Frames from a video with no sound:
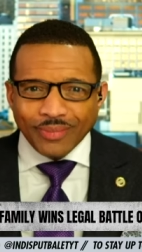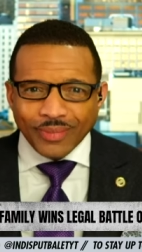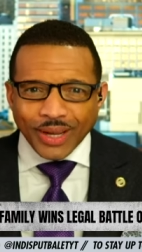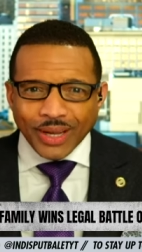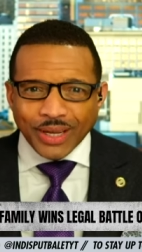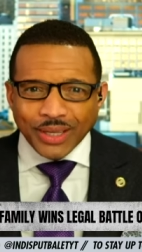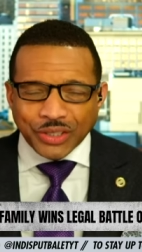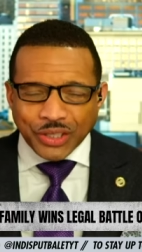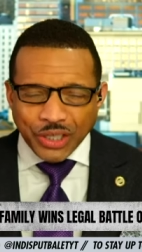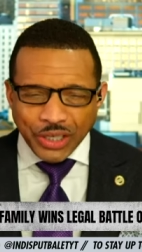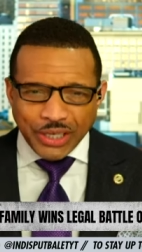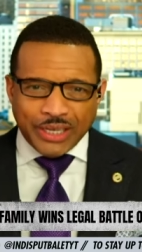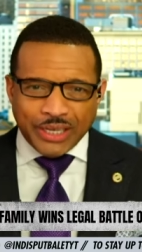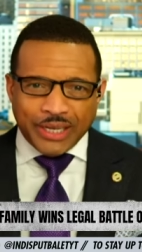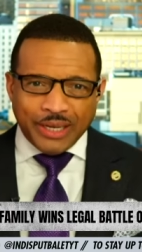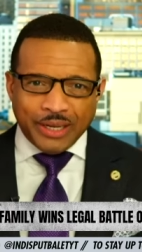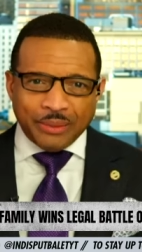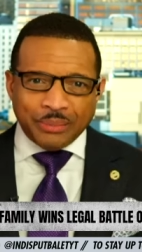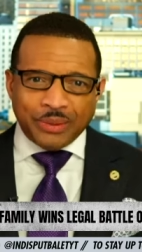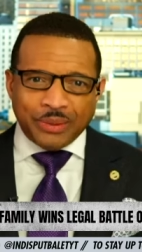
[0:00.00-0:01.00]
She
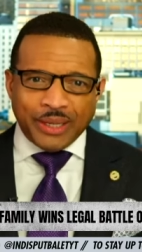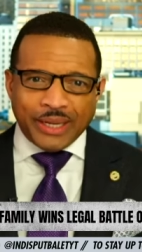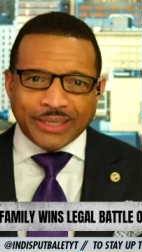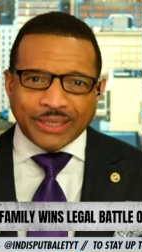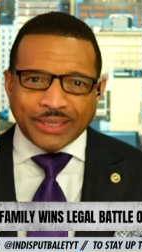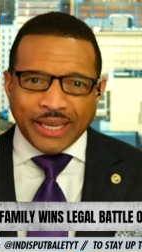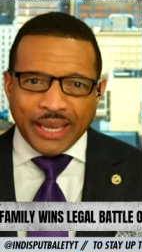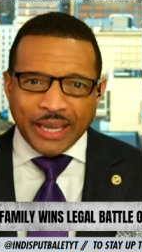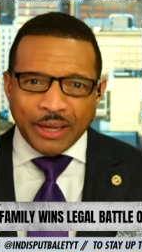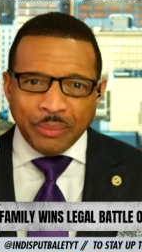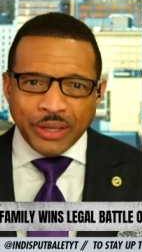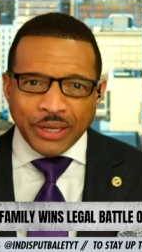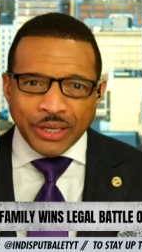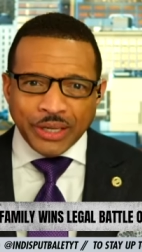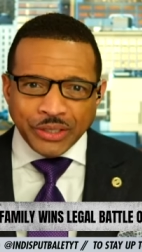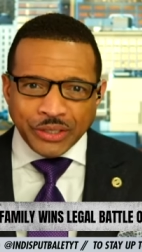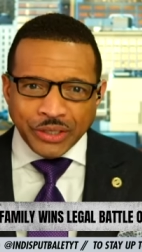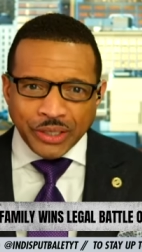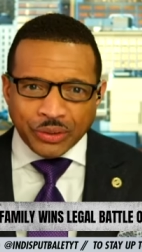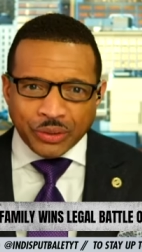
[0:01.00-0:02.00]
kept that same
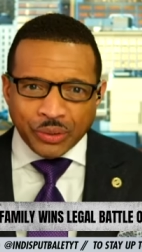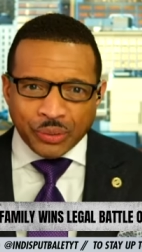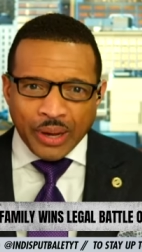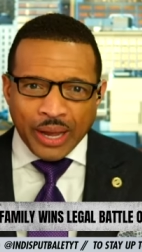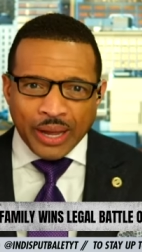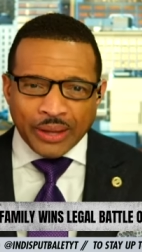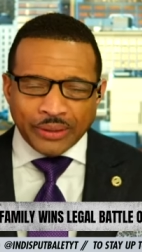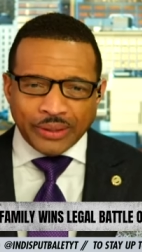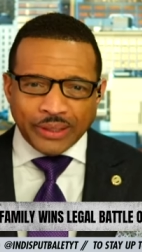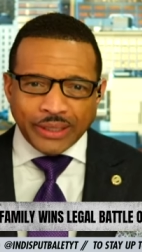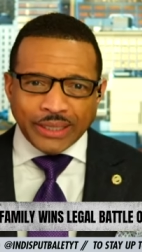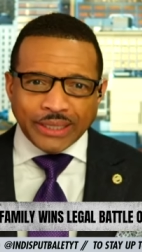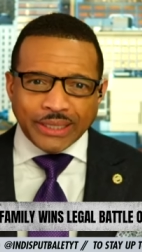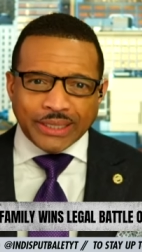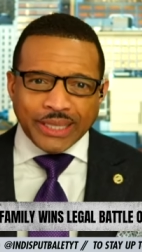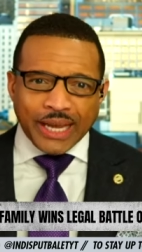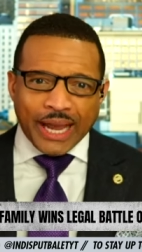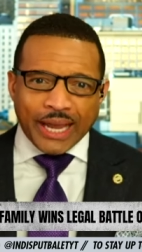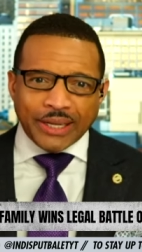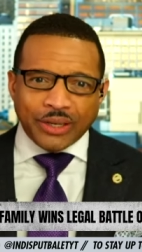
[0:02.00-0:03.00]
energy throughout the
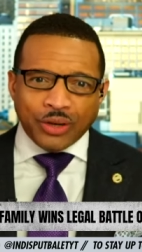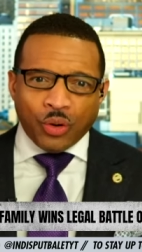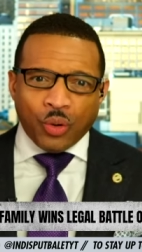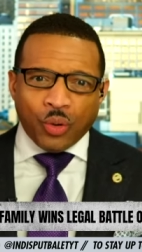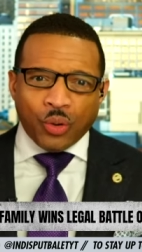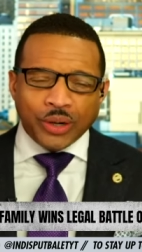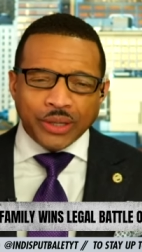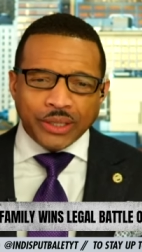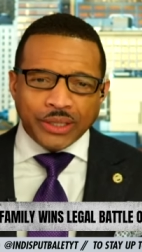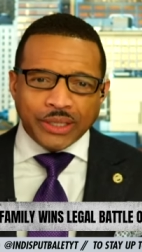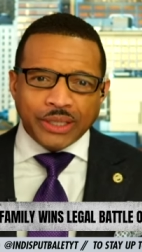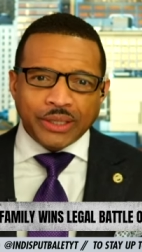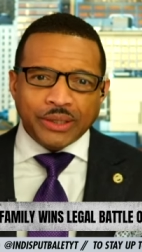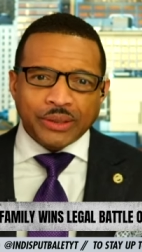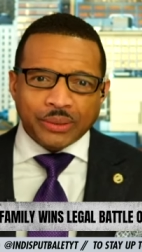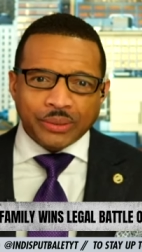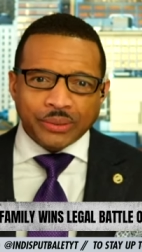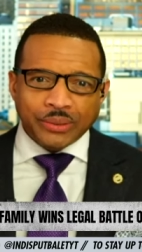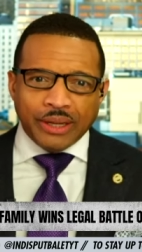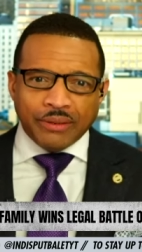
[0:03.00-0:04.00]
entire
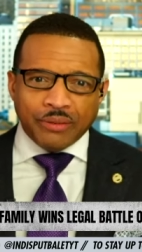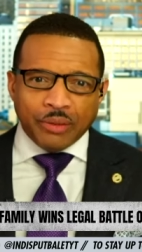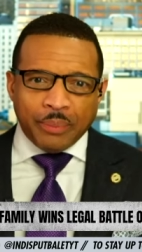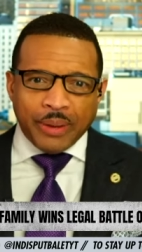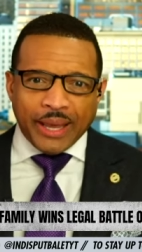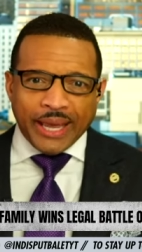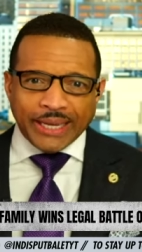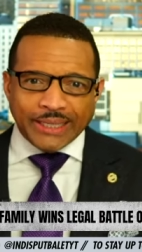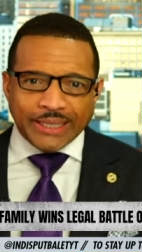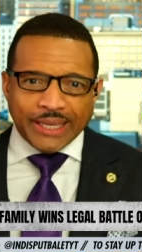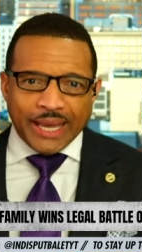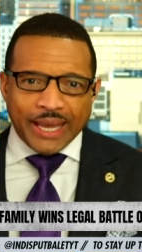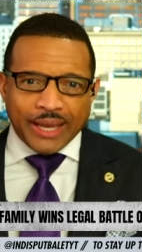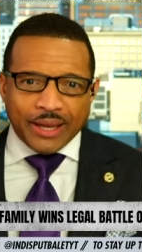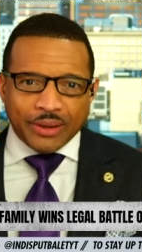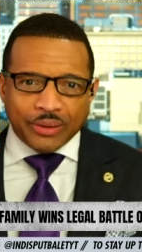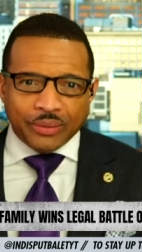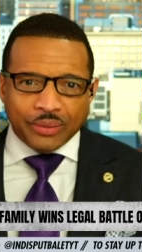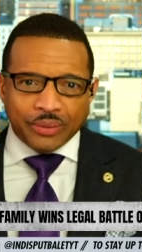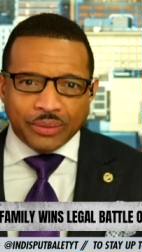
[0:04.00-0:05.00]
ordeal, never backed
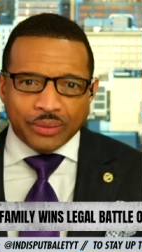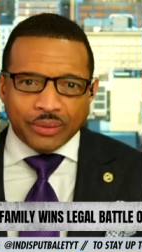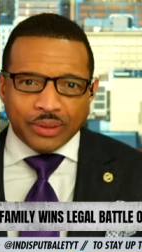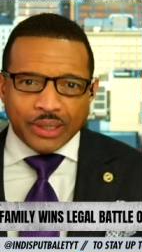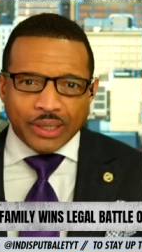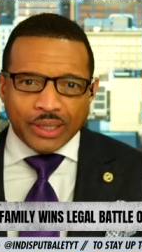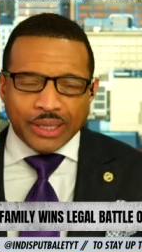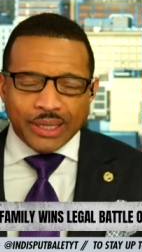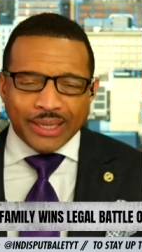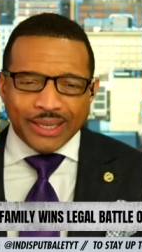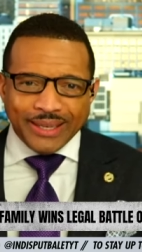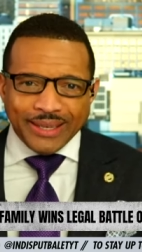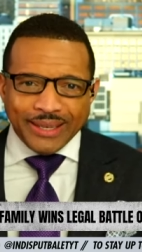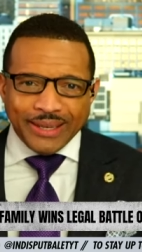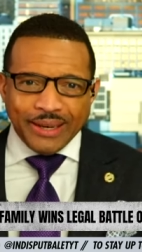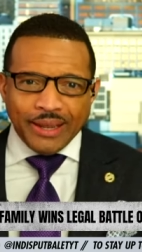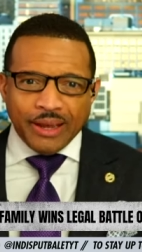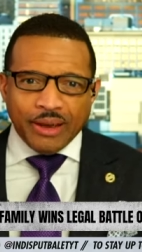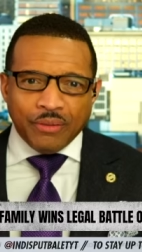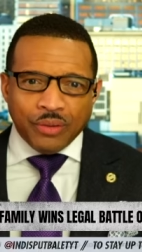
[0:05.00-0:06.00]
down,
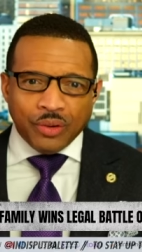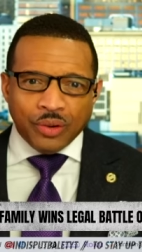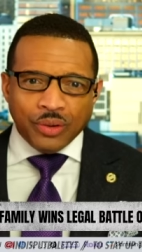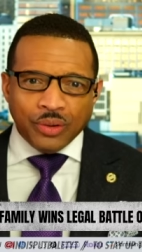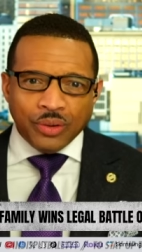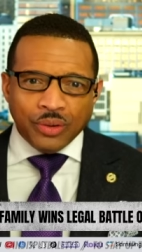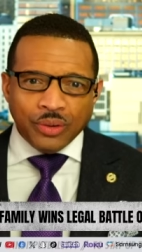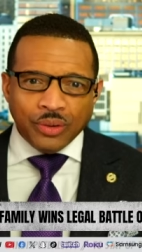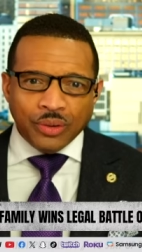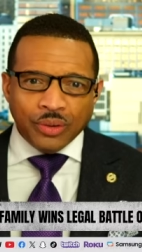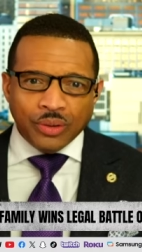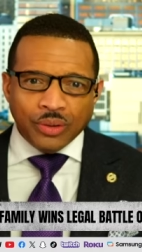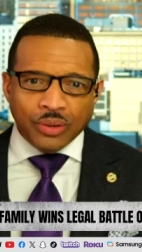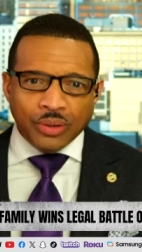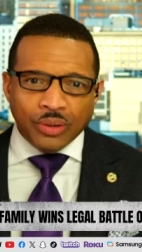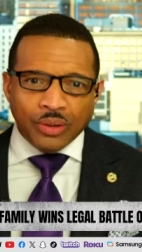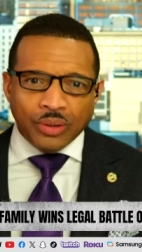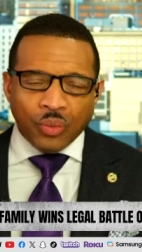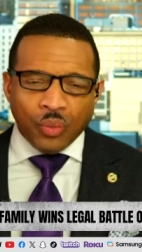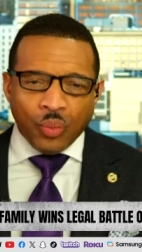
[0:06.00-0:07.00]
never
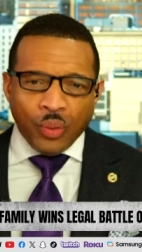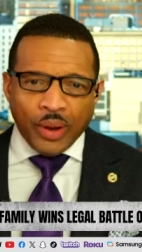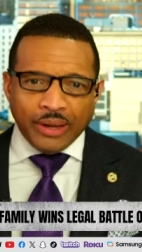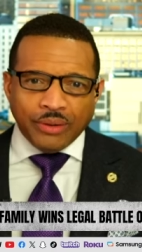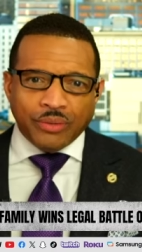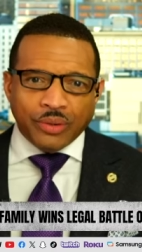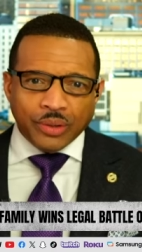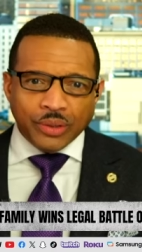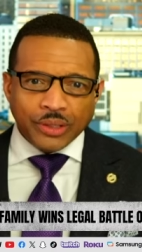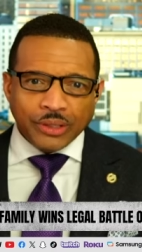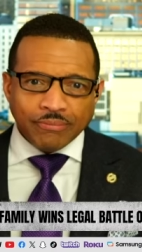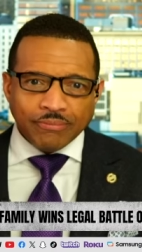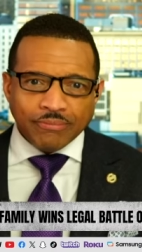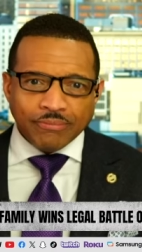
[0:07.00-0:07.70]
wavered.